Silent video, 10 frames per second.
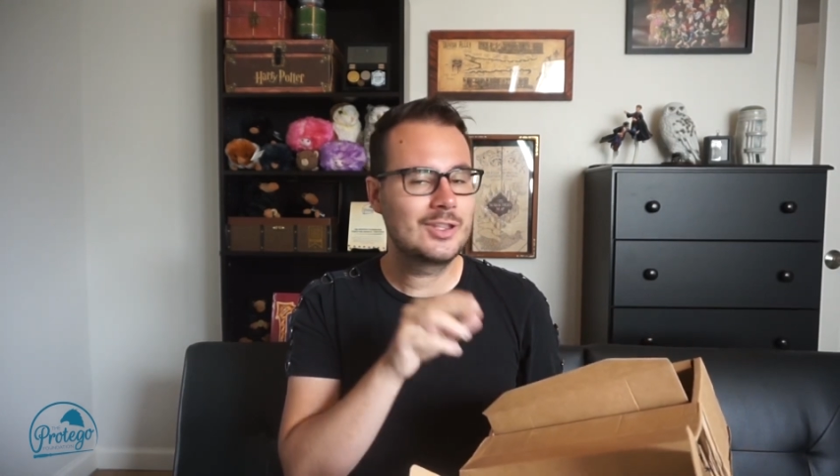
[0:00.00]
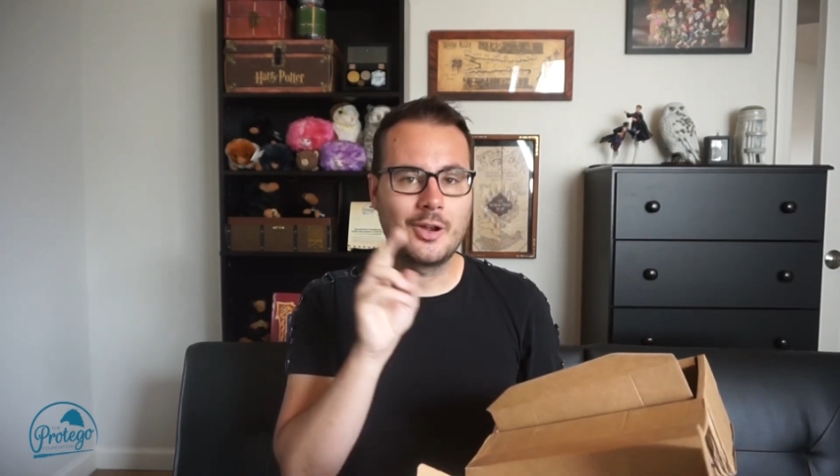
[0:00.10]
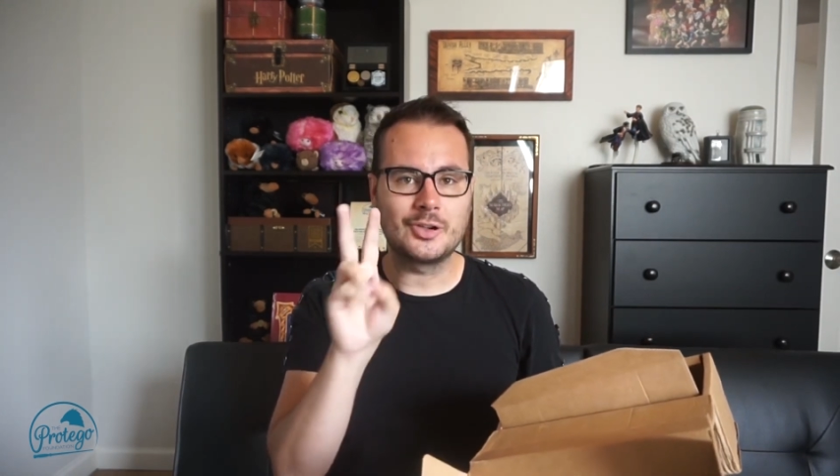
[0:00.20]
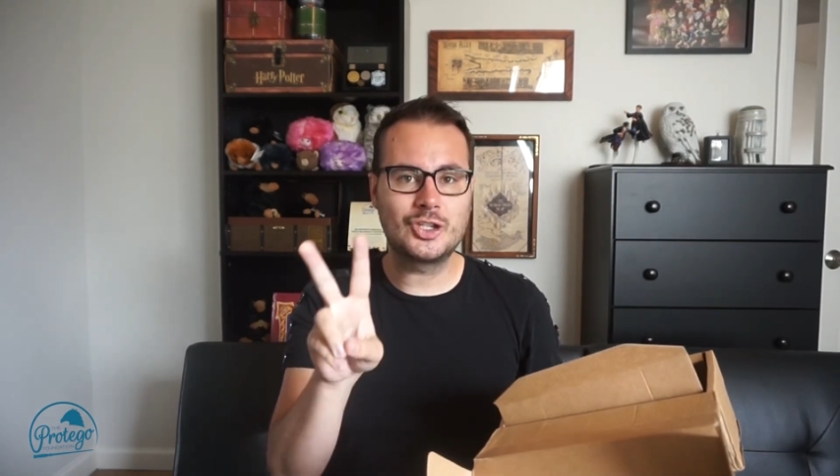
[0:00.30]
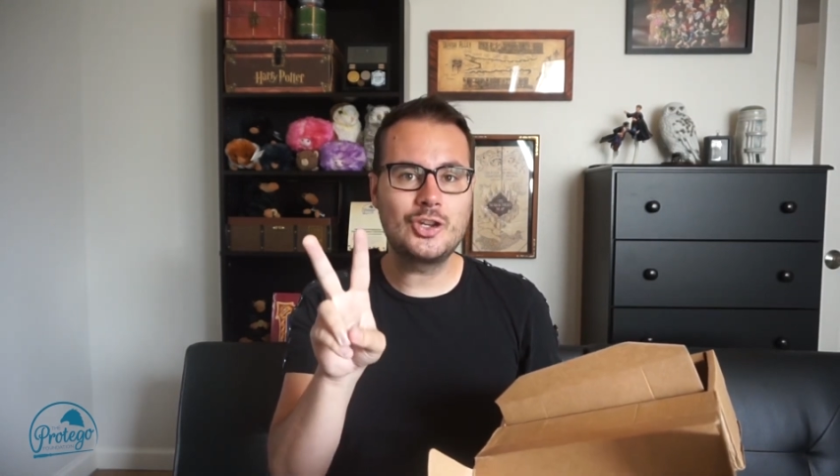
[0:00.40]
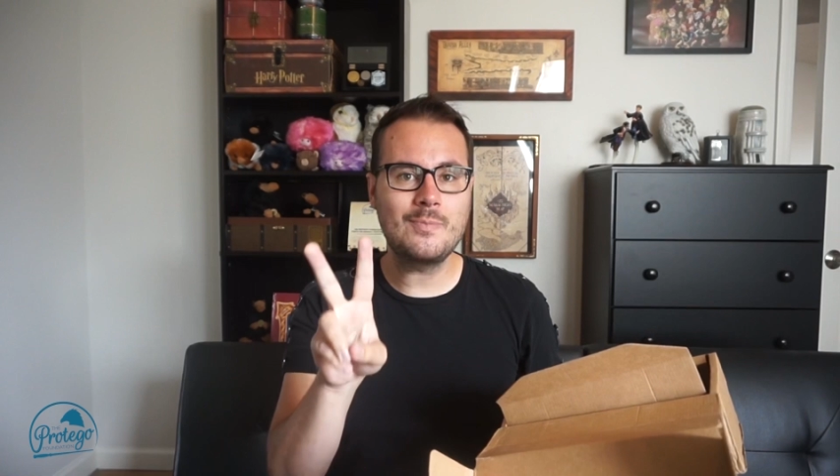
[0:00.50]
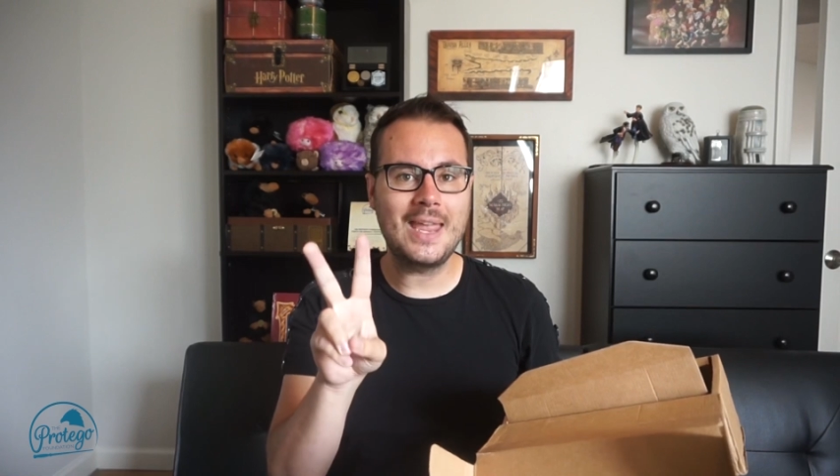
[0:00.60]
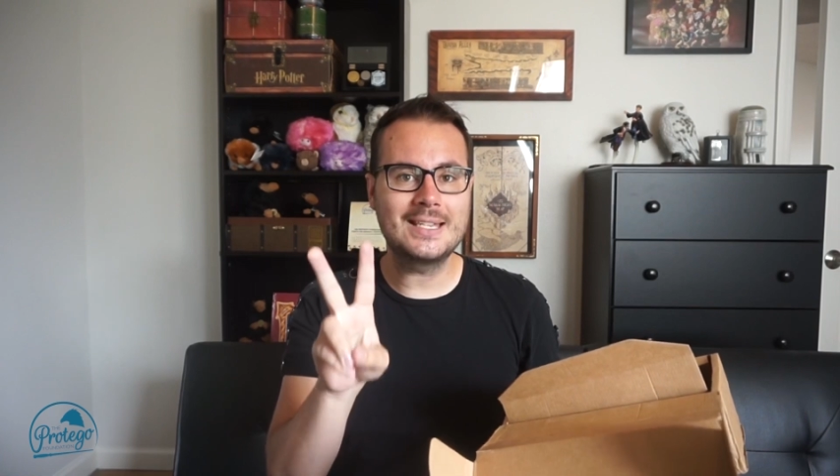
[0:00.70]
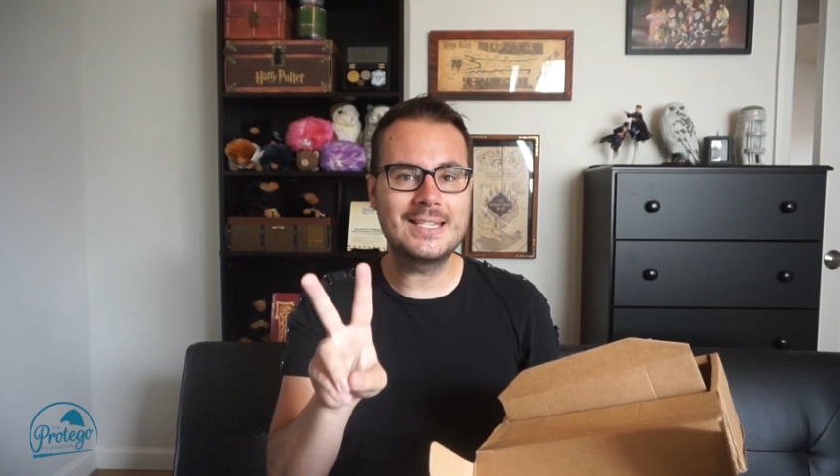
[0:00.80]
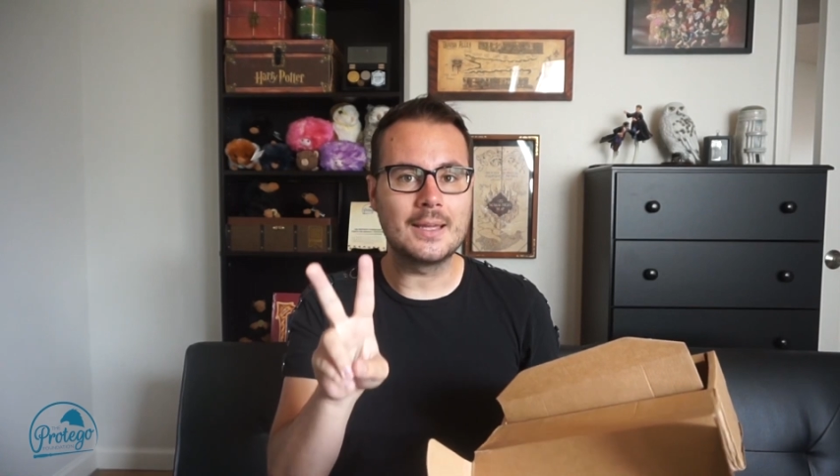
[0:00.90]
there are two
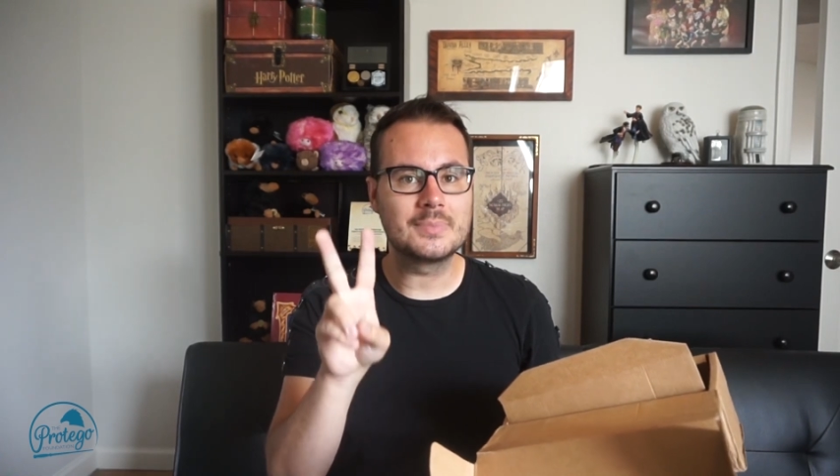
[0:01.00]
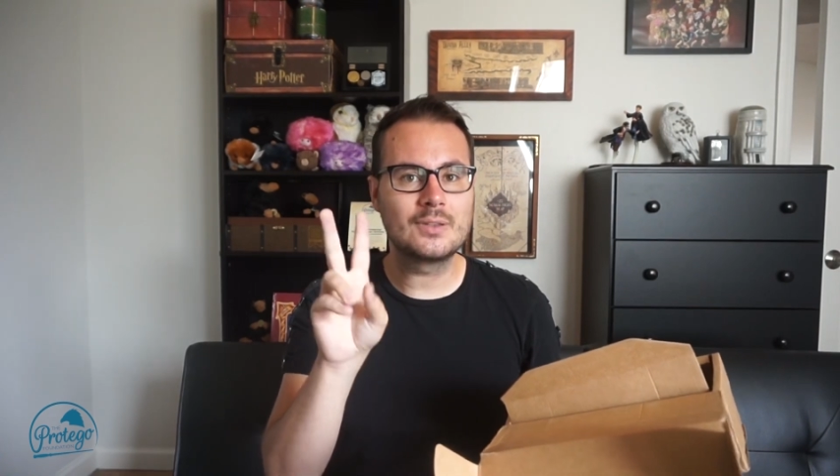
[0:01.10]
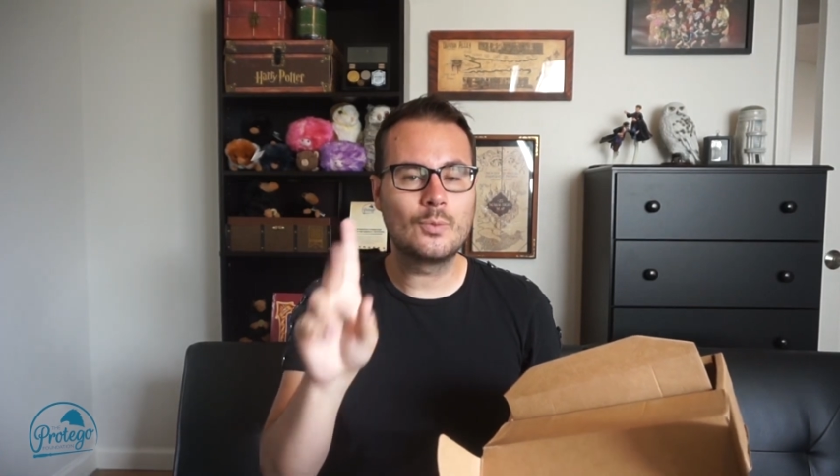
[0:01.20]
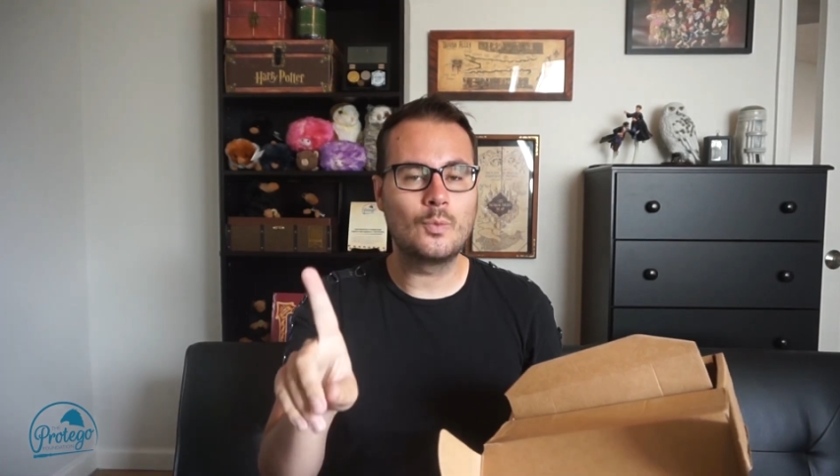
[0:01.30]
main tips.